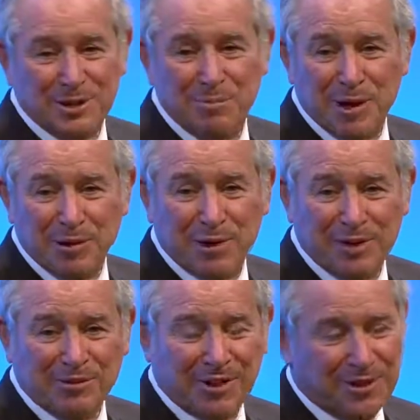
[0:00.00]
I asked my
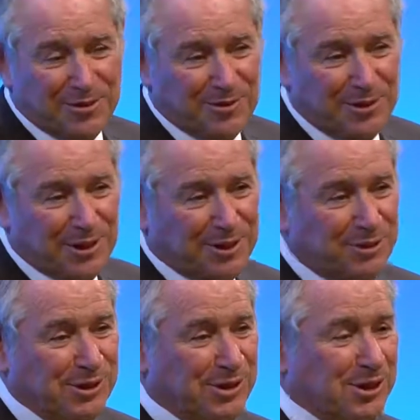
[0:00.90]
grandfather for an
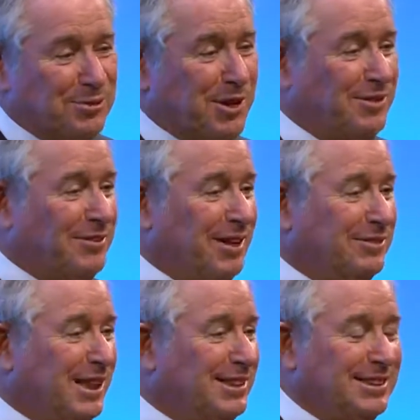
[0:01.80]
increase to 25
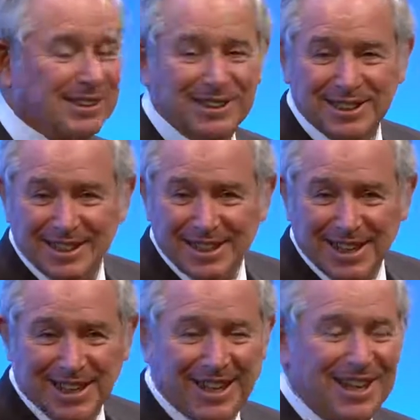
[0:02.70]
cents.
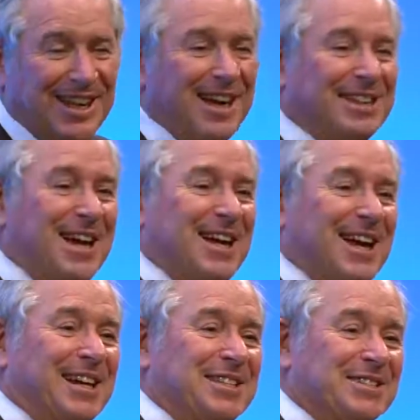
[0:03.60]

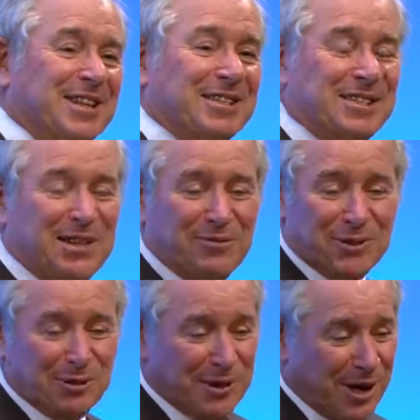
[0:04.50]
And he said, "Stephen,
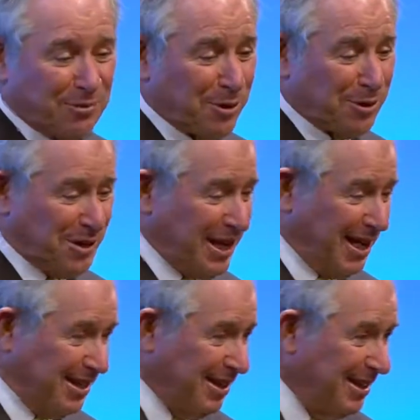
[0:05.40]
you're not worth
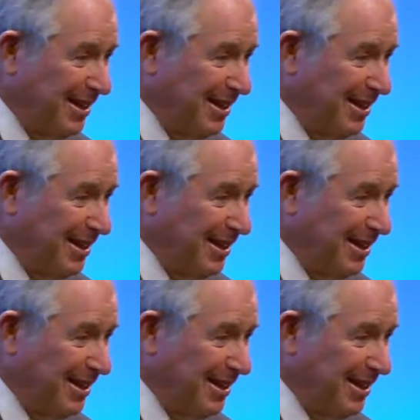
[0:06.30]
10."